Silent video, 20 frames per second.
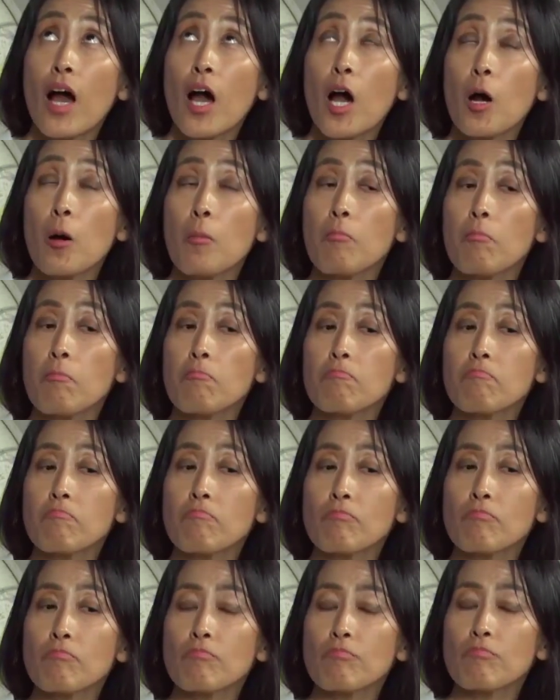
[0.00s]

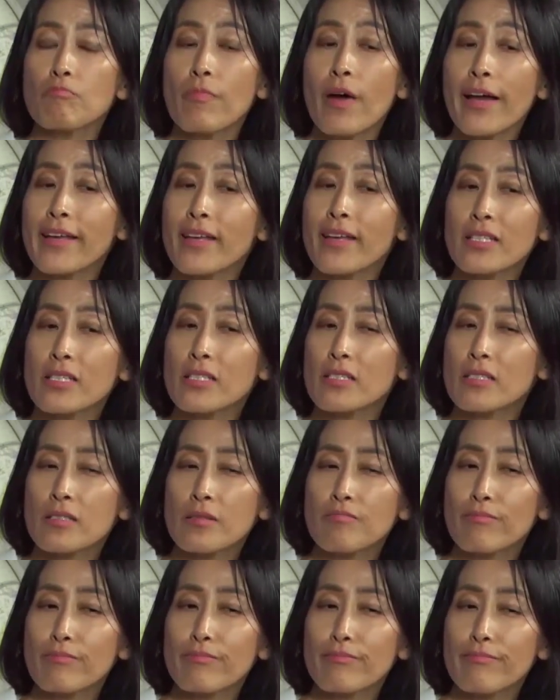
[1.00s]
um, I
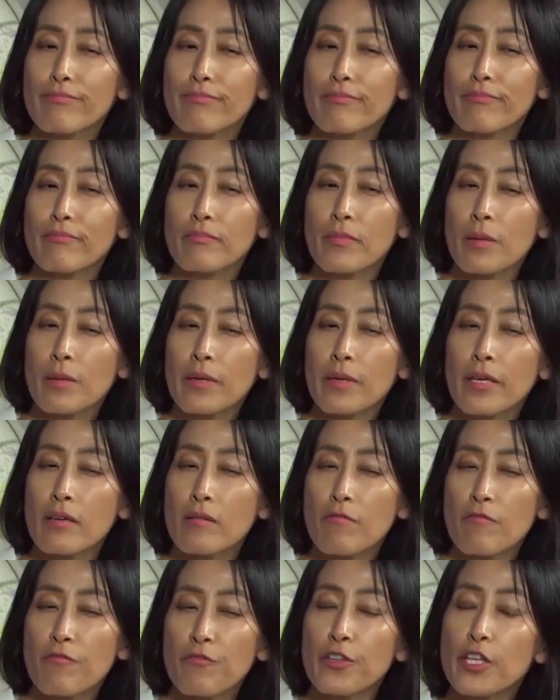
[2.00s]
guess,
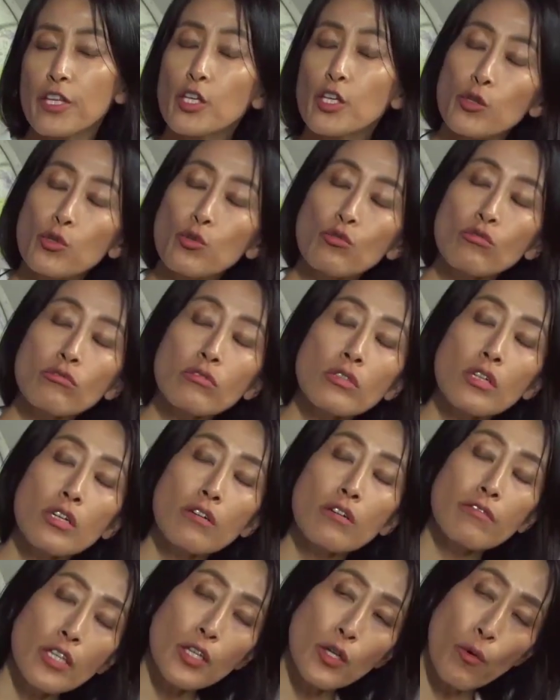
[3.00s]
maybe view
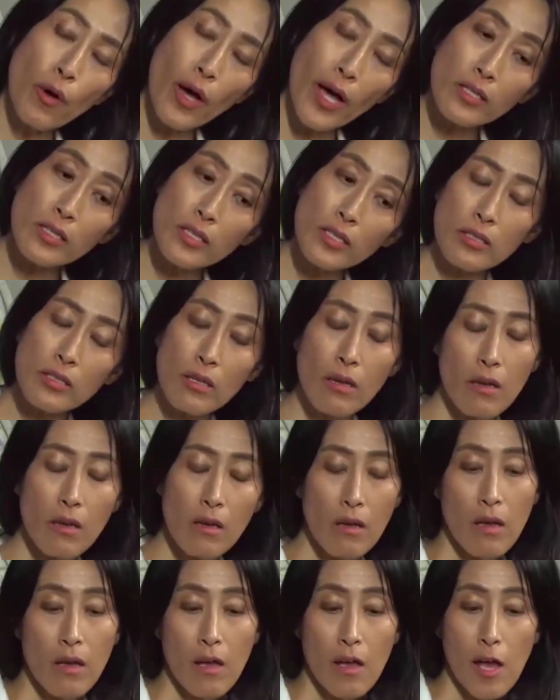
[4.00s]
mm. of the U.S.
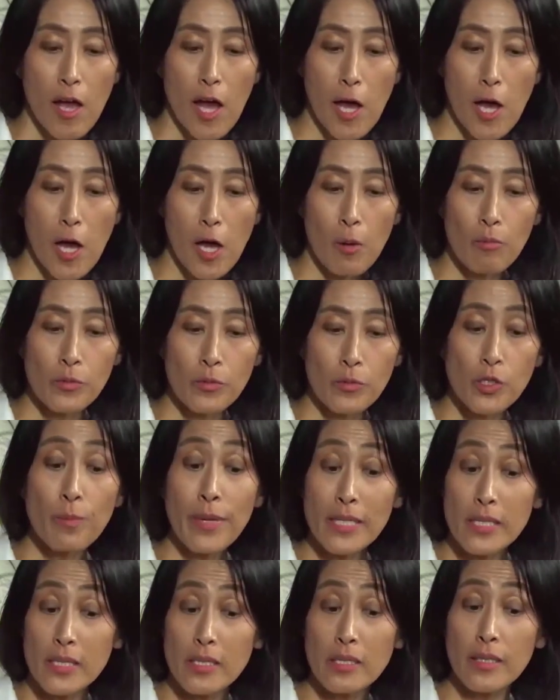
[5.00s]
Um,
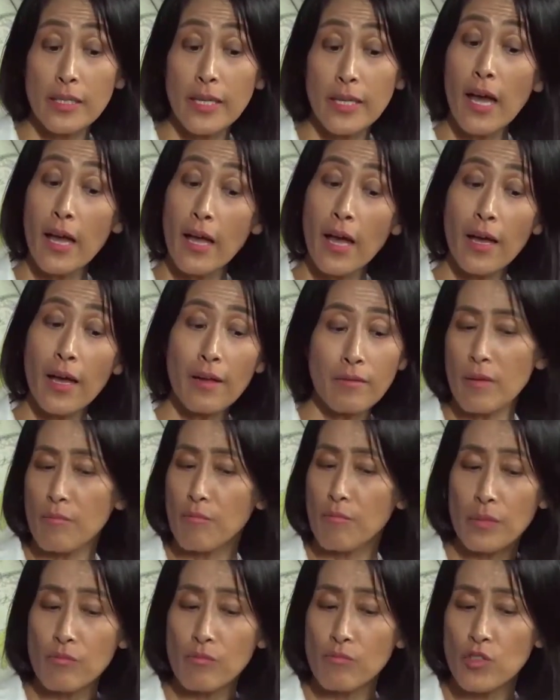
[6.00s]
domestically,
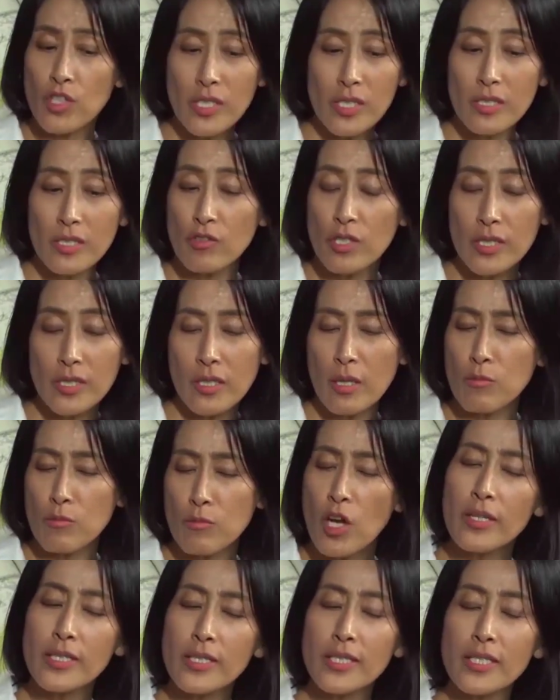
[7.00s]
just just
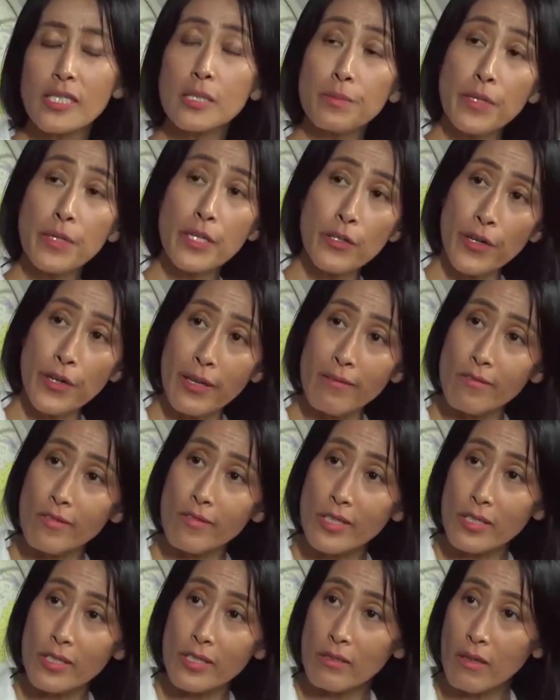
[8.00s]
Kim Jong Un's
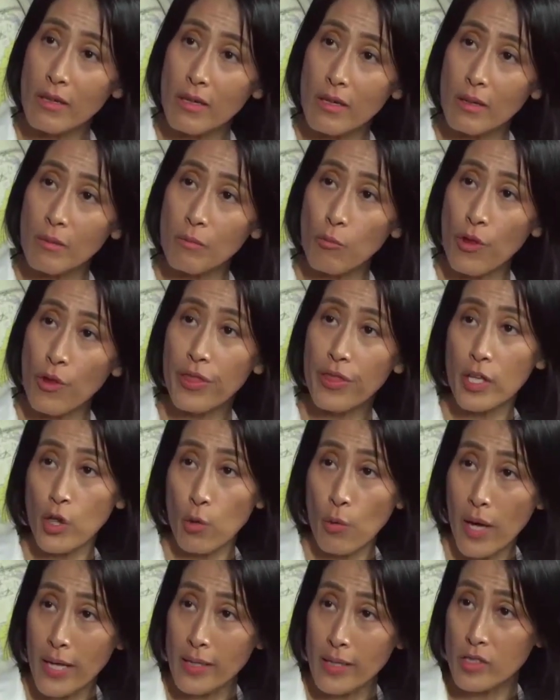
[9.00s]
experience um, with
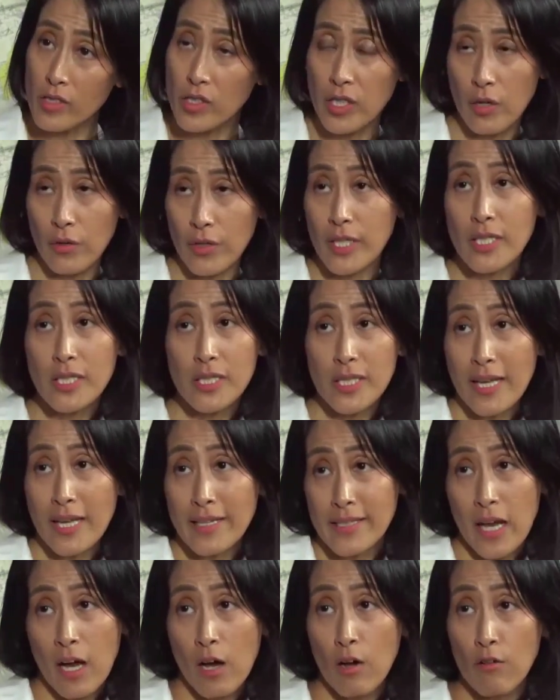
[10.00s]
the U.S. You know, he
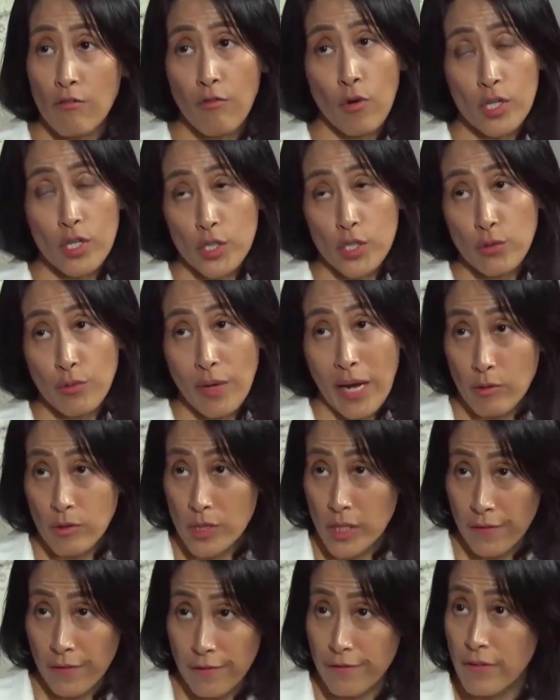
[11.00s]
sat down for two
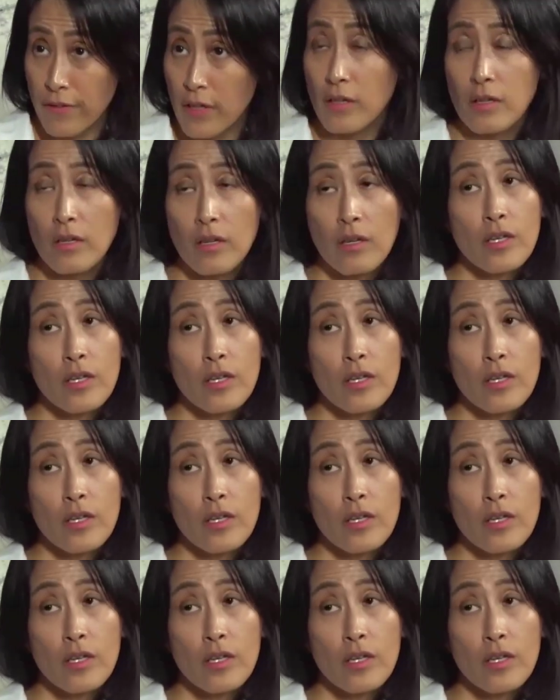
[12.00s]
rounds of